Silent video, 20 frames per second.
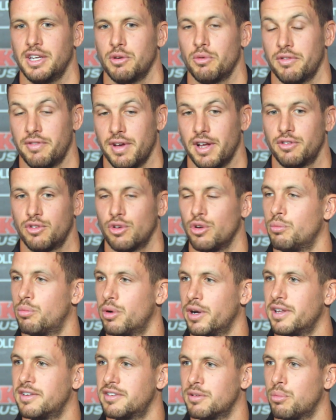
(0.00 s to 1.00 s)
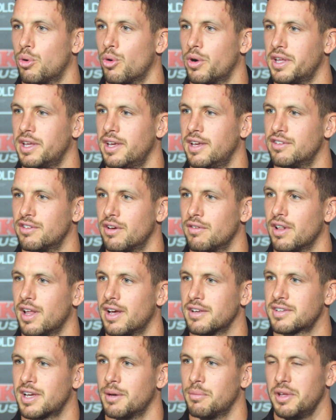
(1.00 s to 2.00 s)
we've had two pretty disappointing years over the
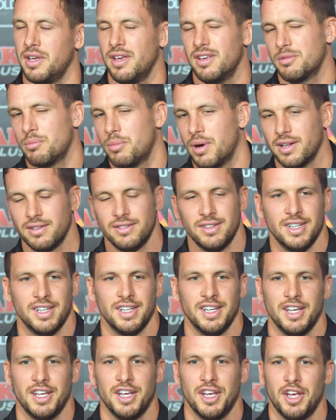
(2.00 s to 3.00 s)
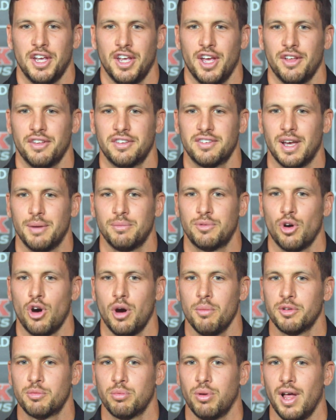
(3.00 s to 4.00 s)
last couple of years, but... at the same
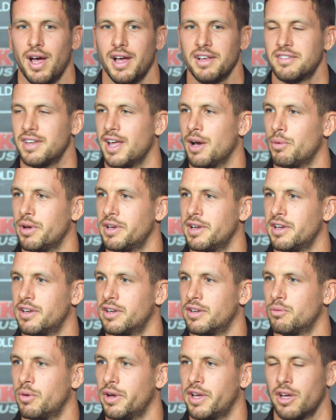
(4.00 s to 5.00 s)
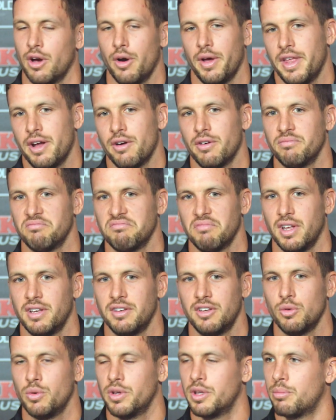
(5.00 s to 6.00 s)
time as players, now we go out there
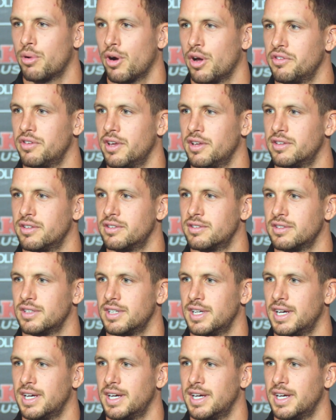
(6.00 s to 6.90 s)
and deal with the processes.